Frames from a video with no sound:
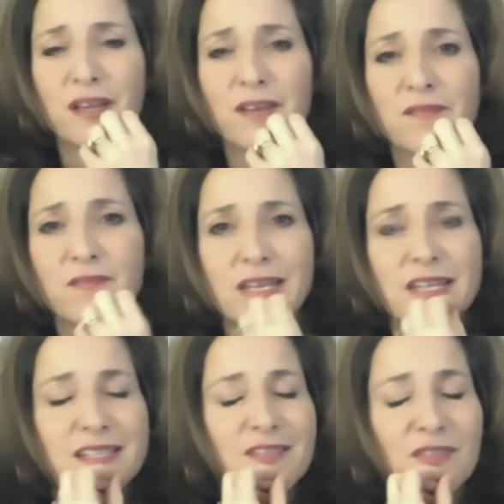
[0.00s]

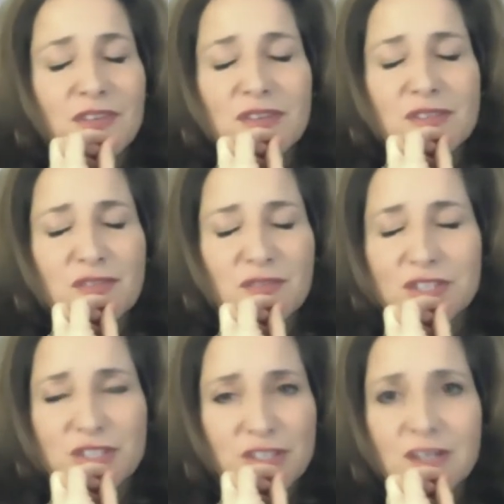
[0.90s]
convenience foods for
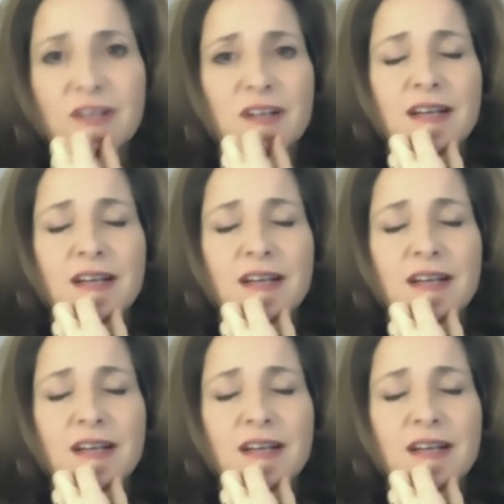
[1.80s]
sure.